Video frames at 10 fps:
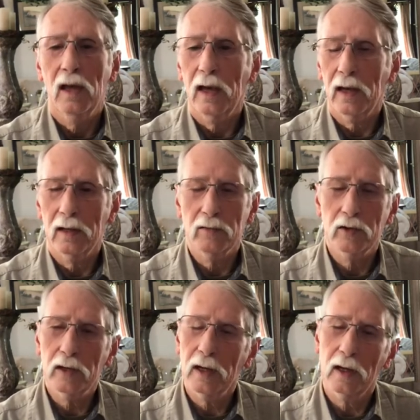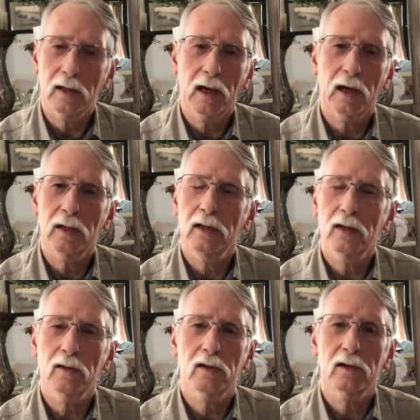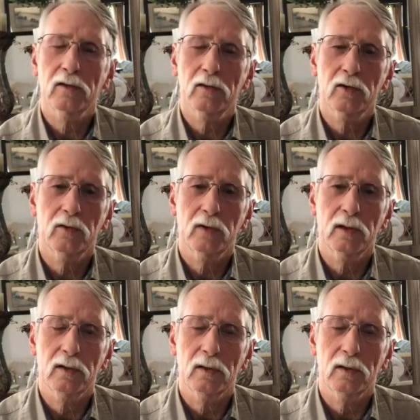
and you can't add anything to it.